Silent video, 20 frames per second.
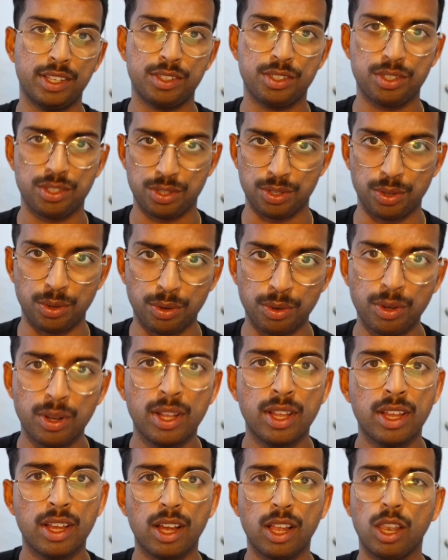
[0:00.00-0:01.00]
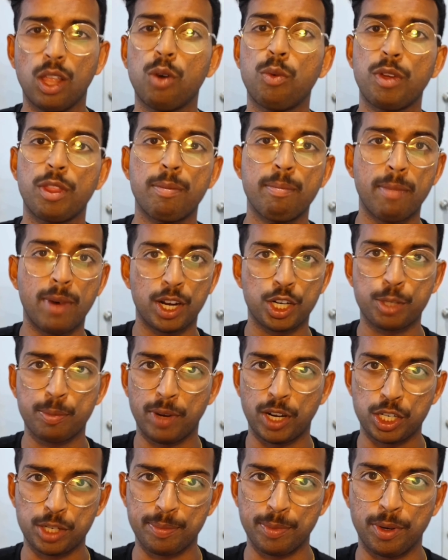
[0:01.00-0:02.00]
store along with much,
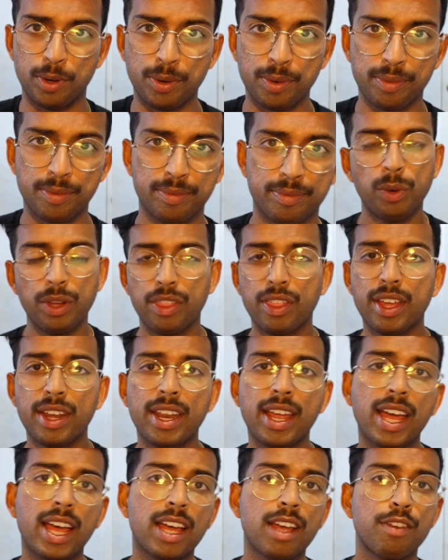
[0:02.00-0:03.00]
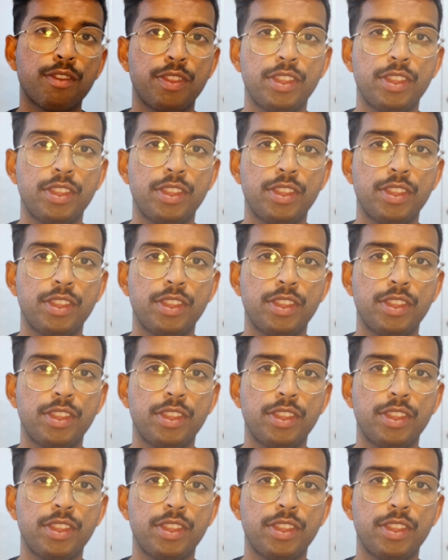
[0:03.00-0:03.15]
much more. We then have